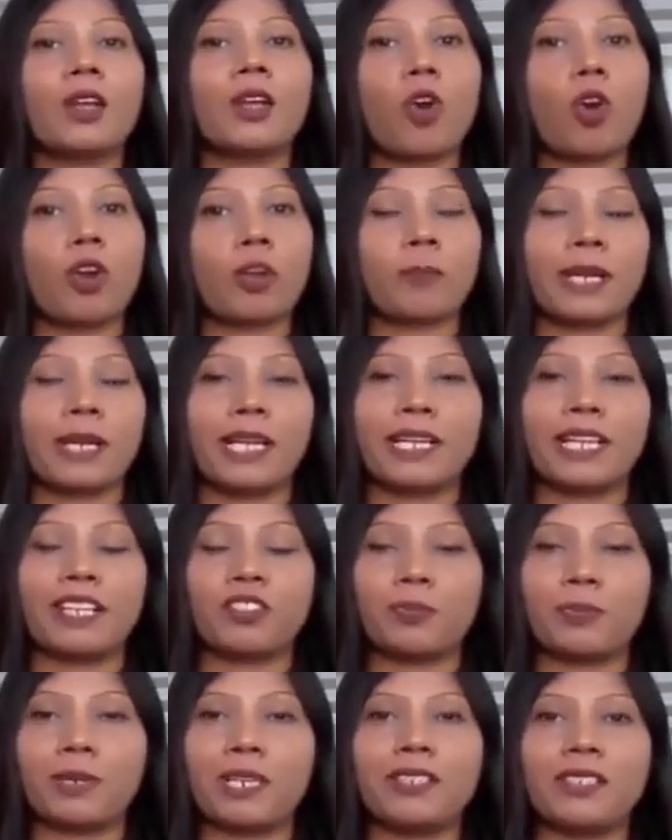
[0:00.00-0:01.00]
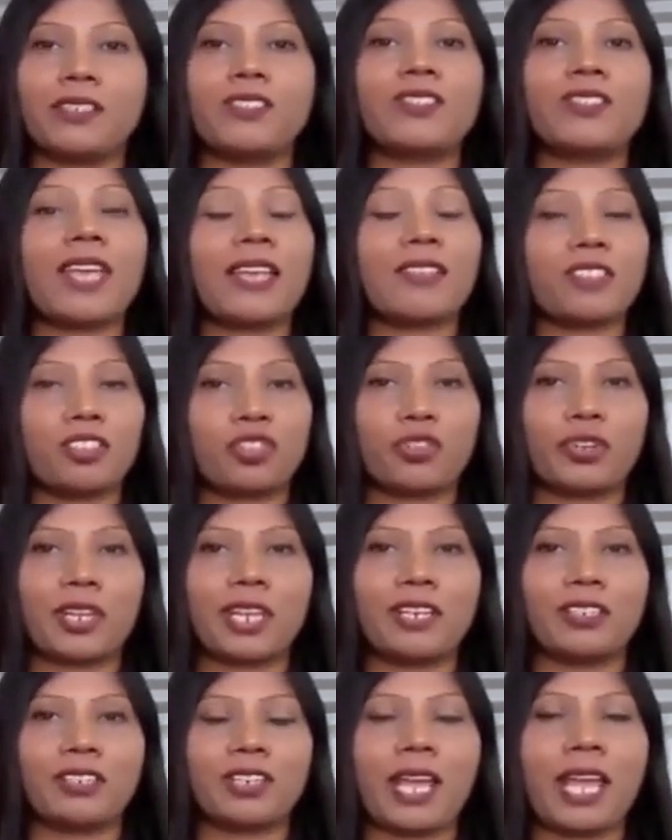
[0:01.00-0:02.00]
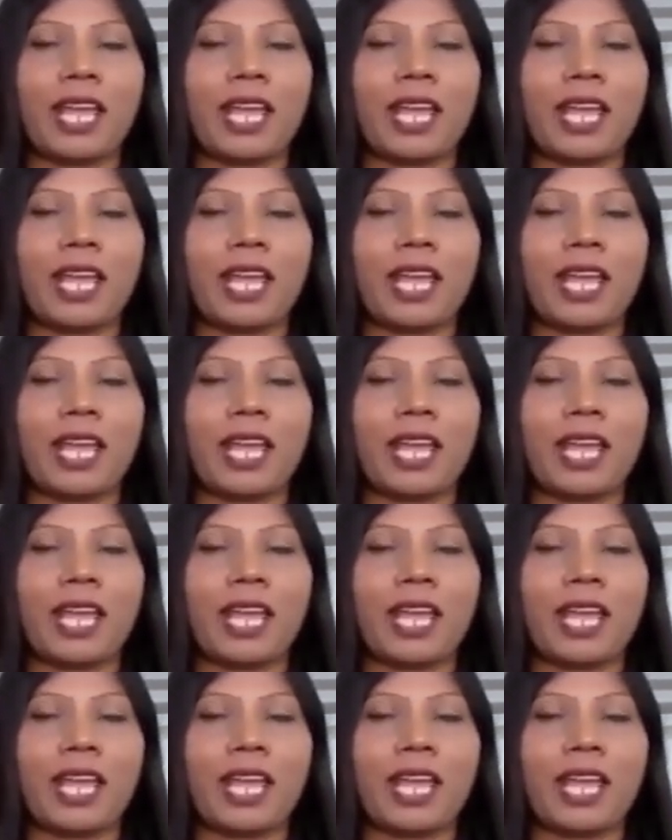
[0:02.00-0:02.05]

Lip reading: corporate experience as a trainer,